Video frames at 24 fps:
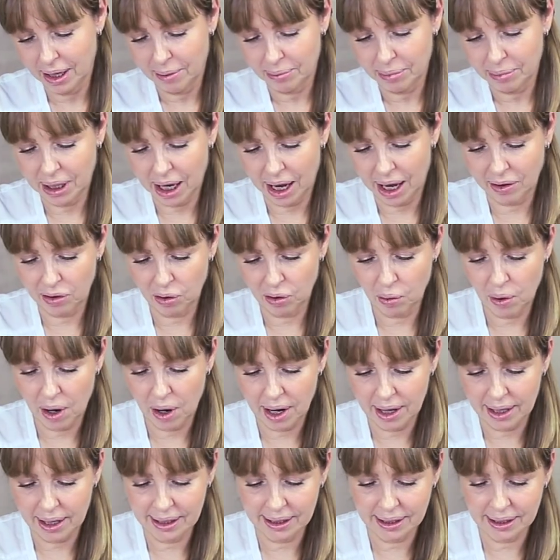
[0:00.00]
But
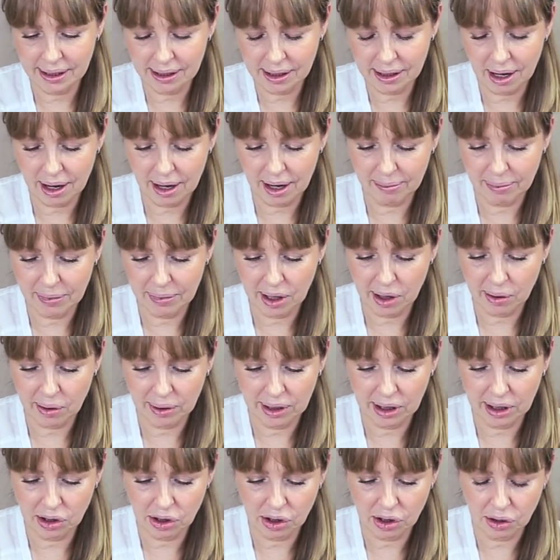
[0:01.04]
otherwise, I'm
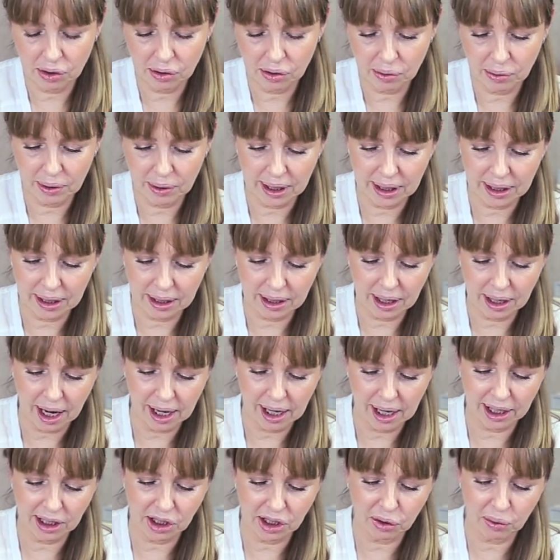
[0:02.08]
going to, I
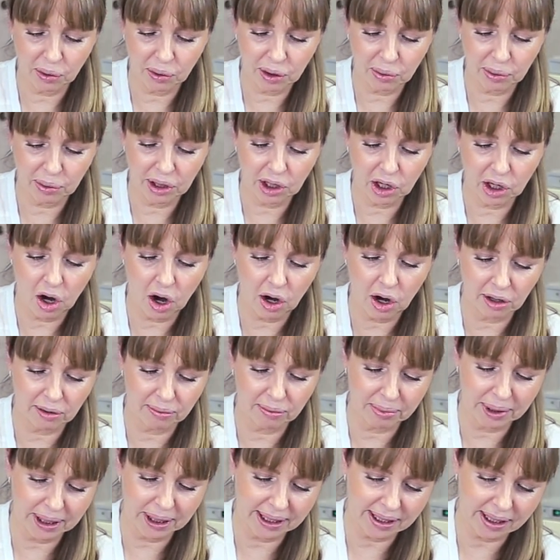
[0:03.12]
like to work with a
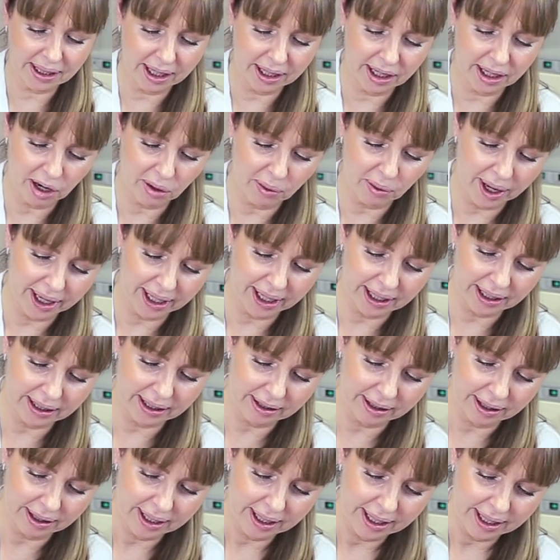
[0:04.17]
cotton because I know I
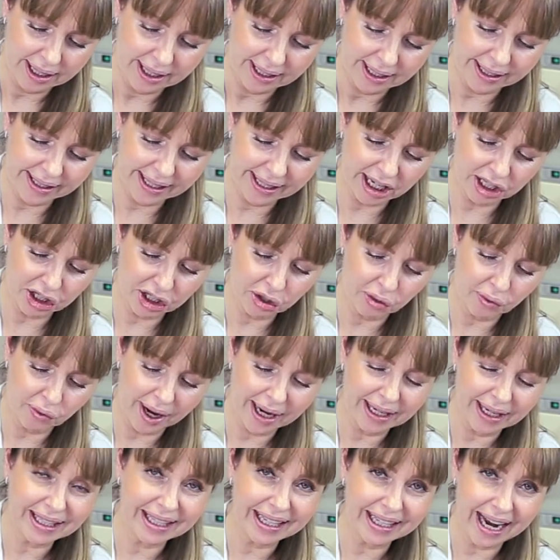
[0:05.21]
can
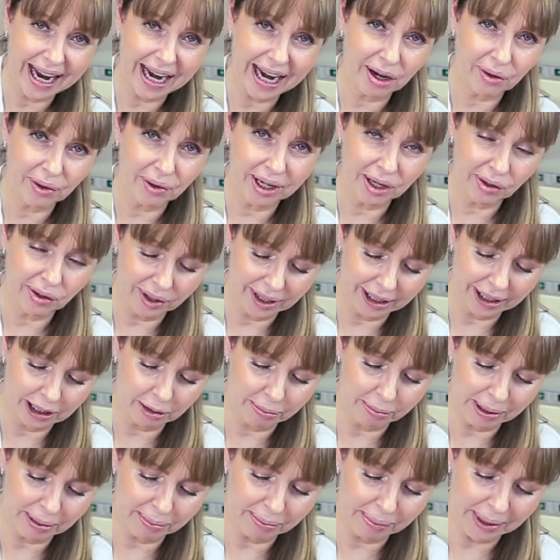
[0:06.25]
saturate an area a little
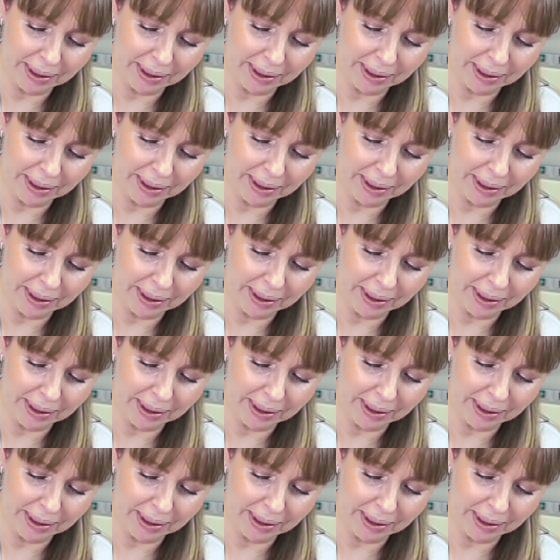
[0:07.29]
bit